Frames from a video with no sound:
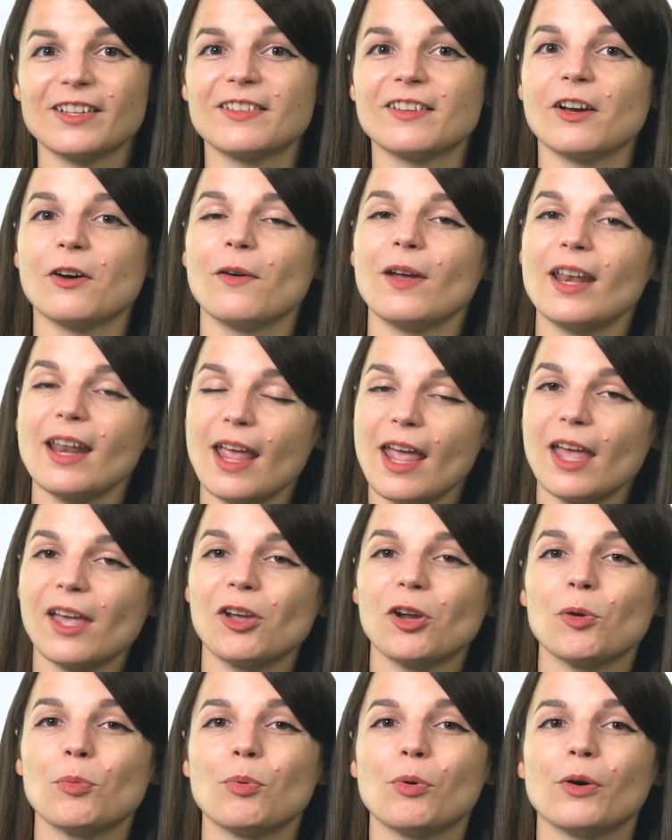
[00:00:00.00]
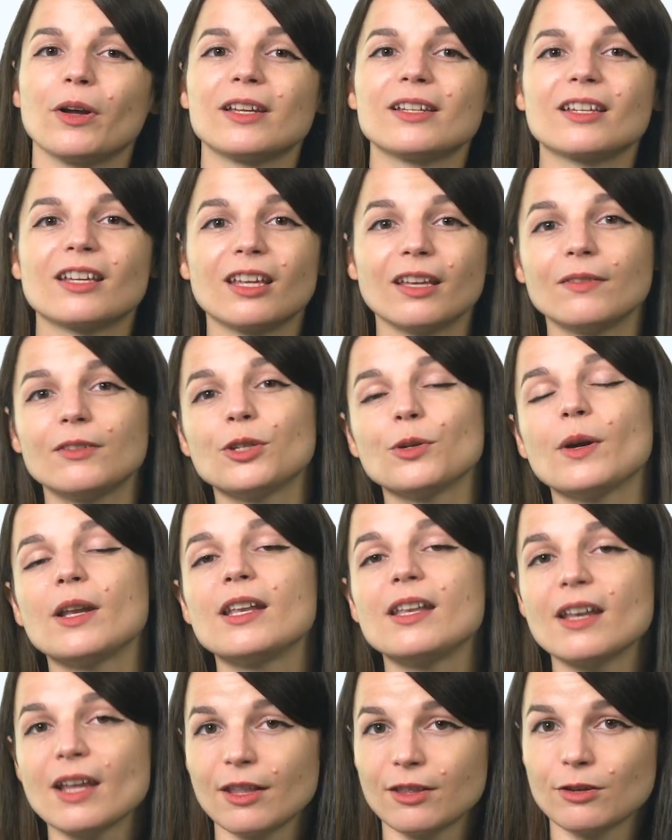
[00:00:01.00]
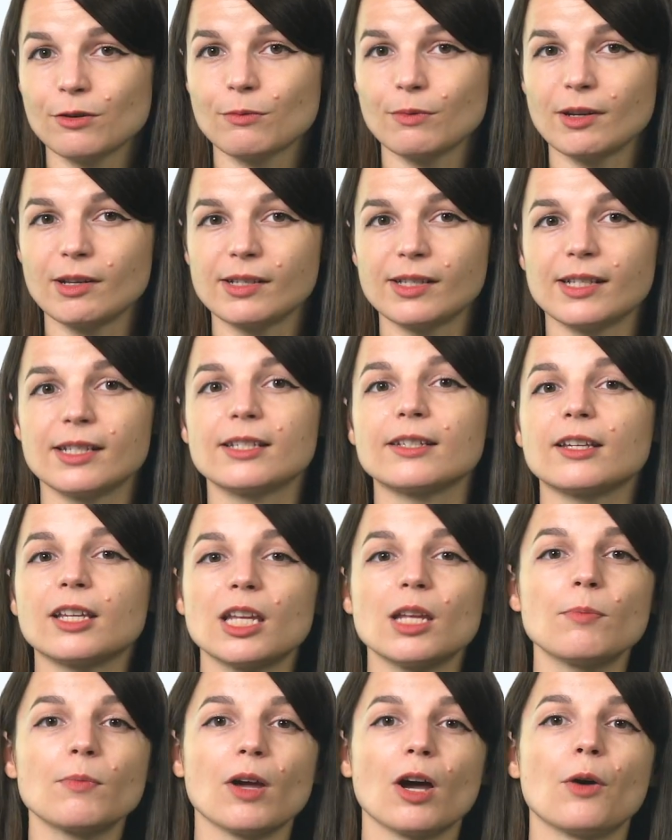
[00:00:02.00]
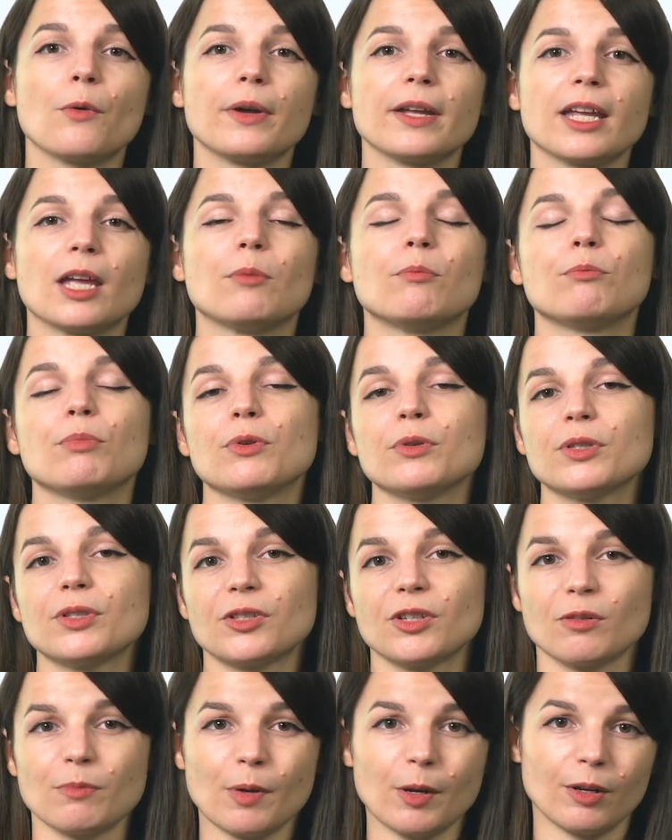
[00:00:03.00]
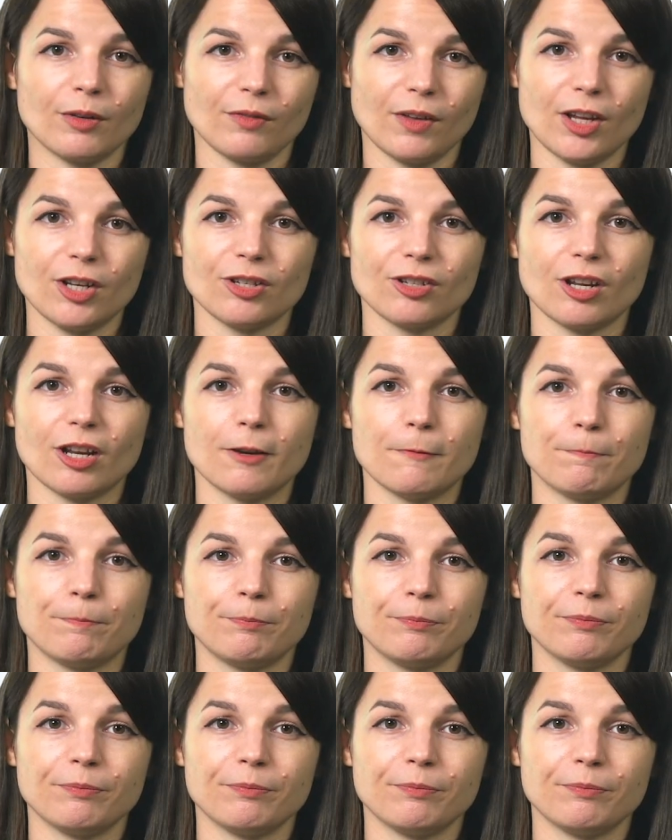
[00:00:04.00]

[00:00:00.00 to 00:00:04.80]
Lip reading: So an anchor point gives you another reason to keep going and boosts your motivation.